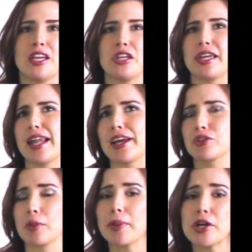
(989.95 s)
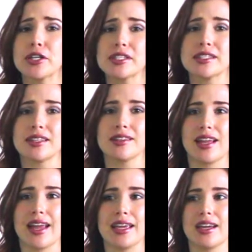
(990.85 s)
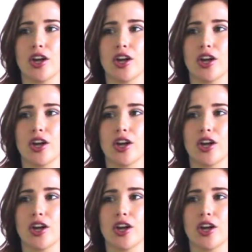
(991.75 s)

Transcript: You get extra perks like